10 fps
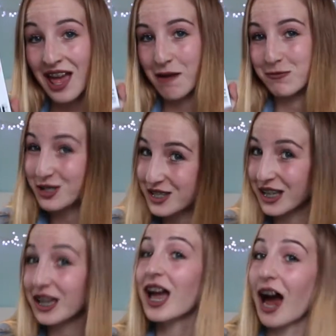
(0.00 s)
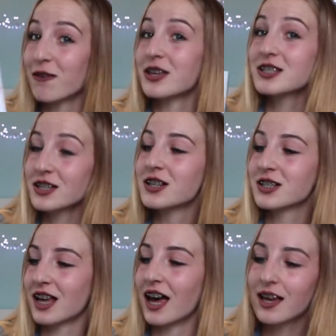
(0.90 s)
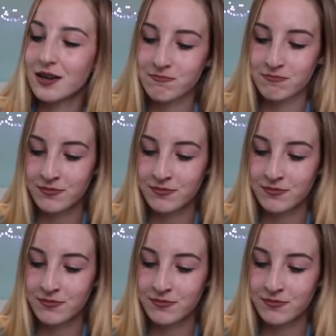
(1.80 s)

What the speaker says: and we'll see how this looks like,